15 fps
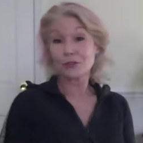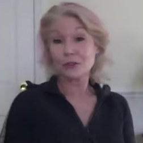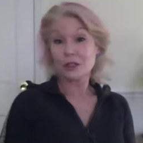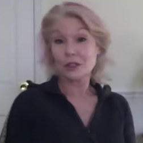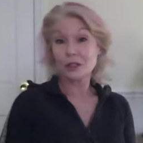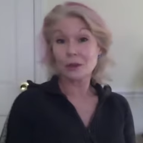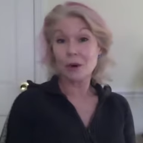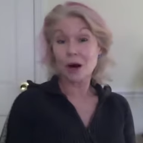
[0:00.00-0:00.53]

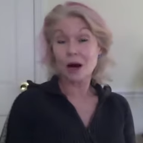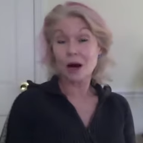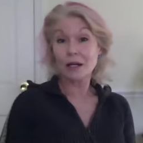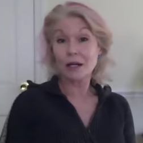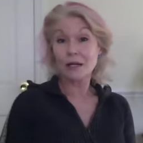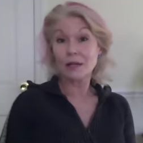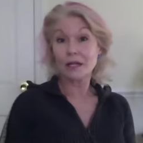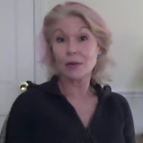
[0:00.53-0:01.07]
you are.
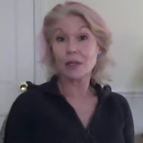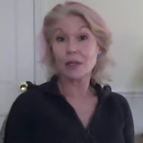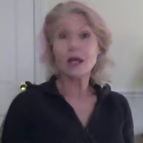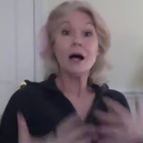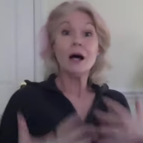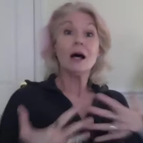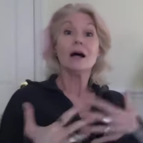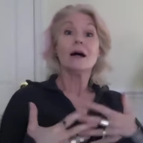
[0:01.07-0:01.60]
And then he went,
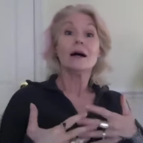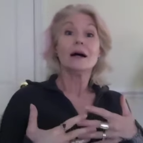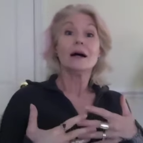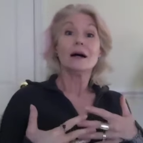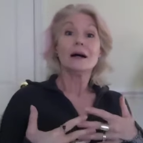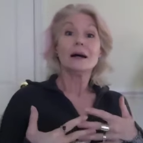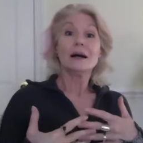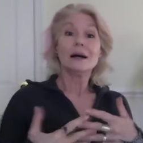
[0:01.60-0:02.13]
oh.
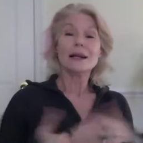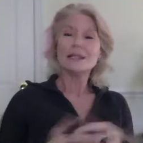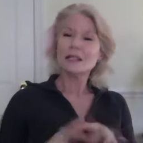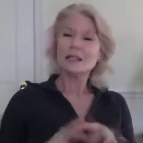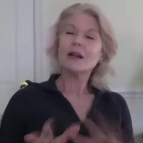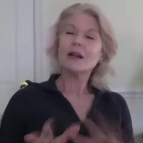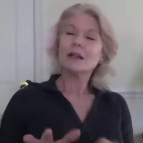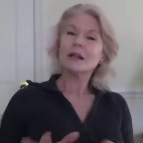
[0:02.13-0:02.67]
And I said, no,
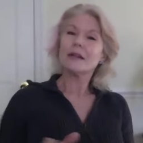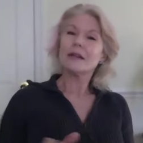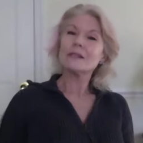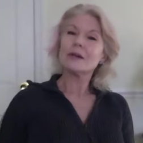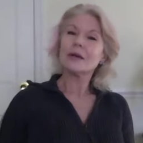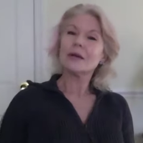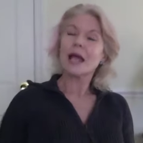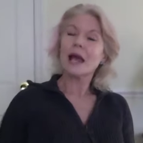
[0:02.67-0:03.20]
that's
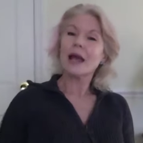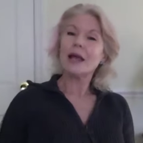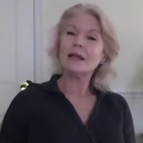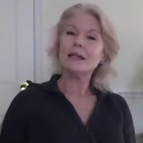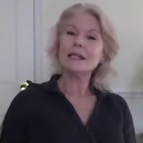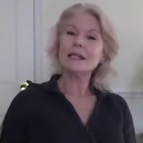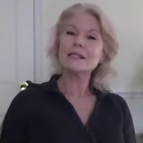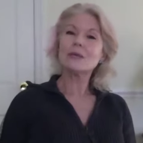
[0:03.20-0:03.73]
okay. And
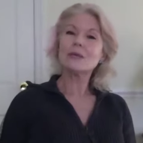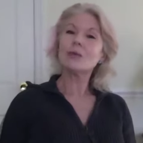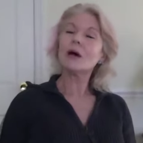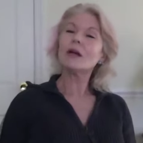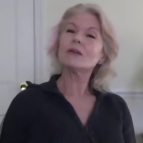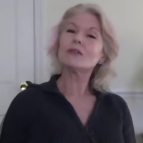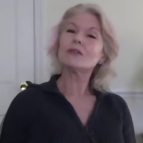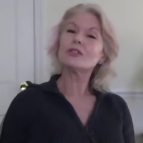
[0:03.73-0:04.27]
he said,
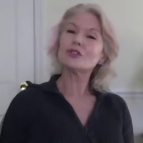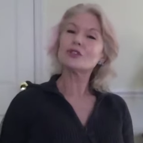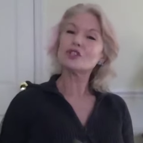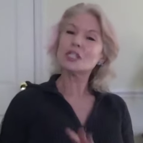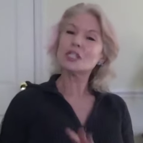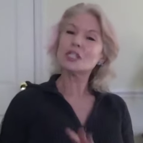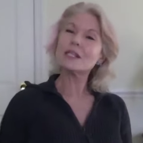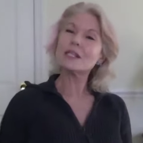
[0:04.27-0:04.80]
well, you know, she
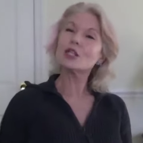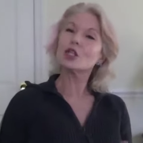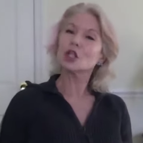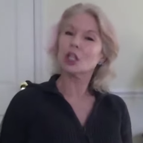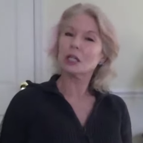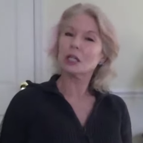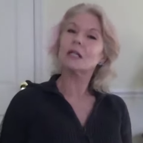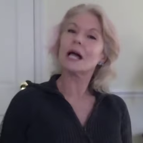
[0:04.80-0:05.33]
doesn't
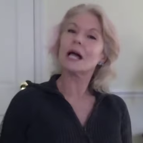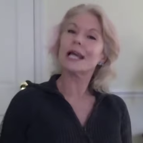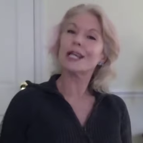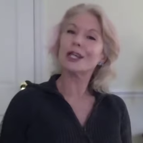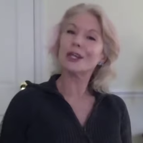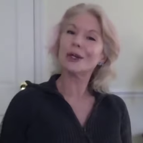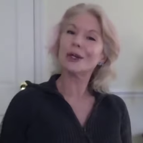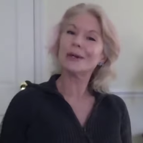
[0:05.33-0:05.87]
look like
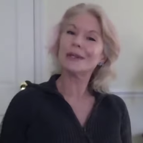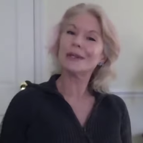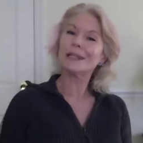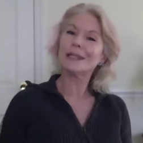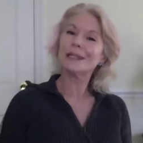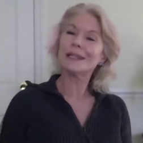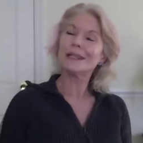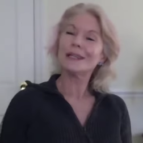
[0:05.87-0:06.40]
you,
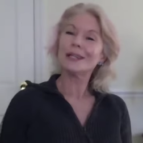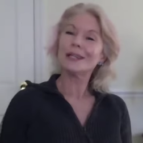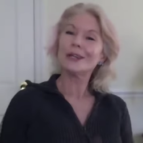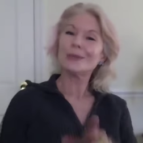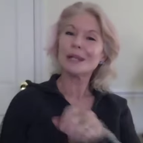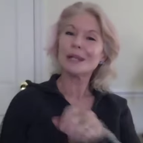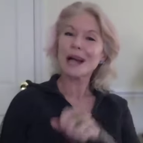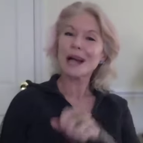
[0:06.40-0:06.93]

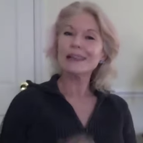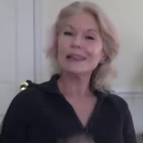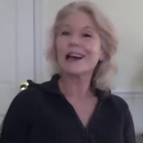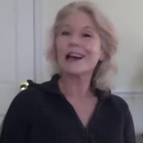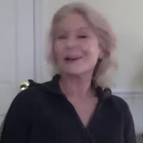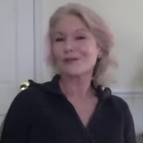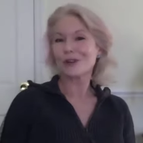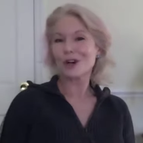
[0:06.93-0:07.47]
but I
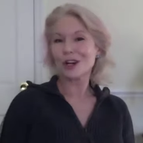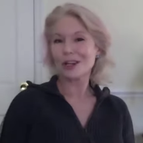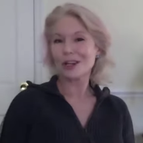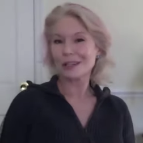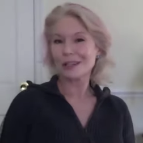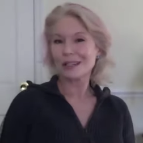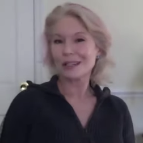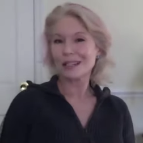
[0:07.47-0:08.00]
love her.
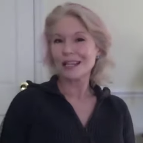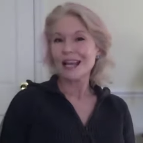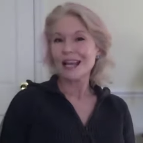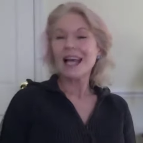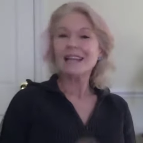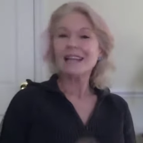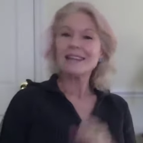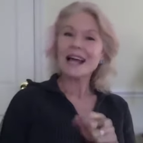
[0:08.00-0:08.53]

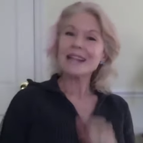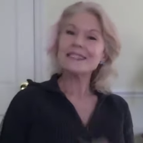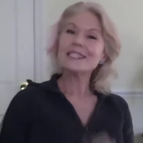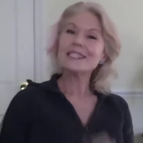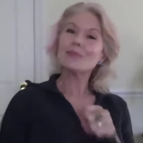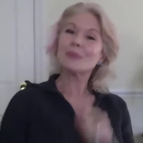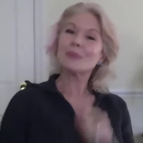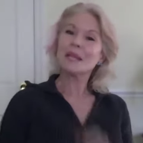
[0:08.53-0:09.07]
And that's
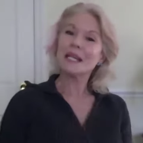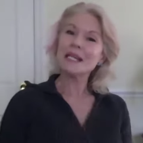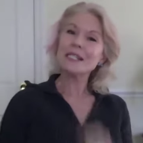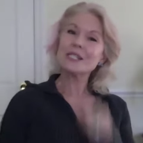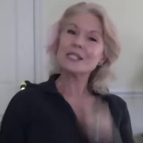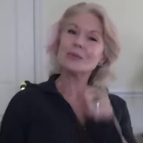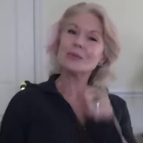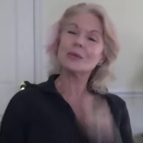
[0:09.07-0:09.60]
the
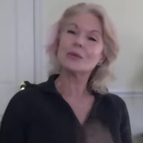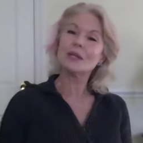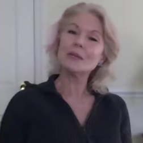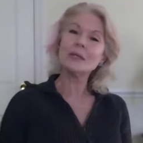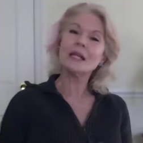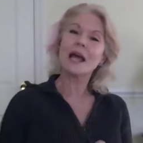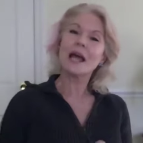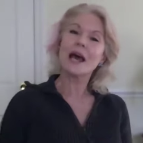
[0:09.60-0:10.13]
piece we
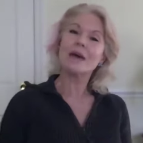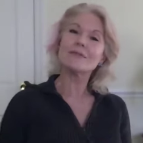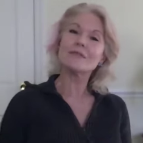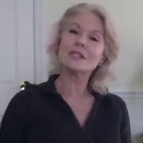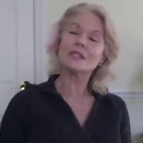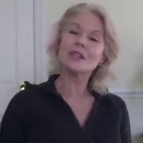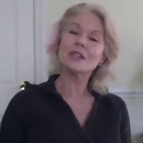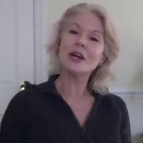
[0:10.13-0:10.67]
women have
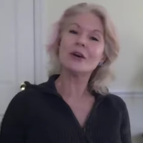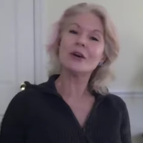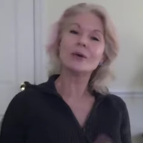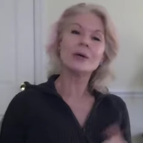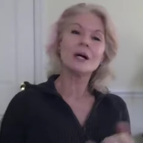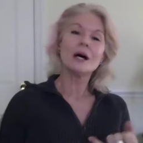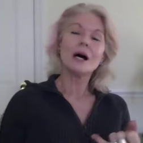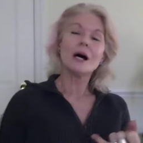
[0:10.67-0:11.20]
to know.
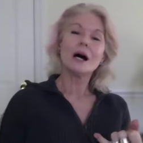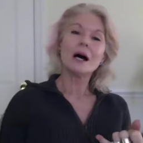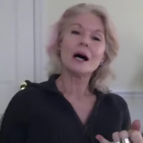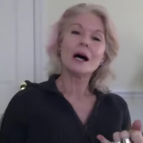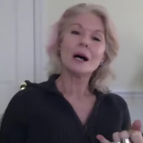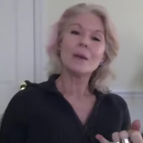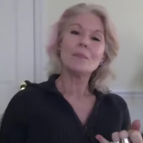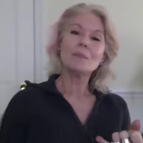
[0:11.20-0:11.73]

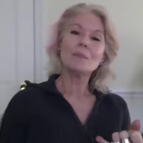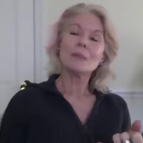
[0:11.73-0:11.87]
The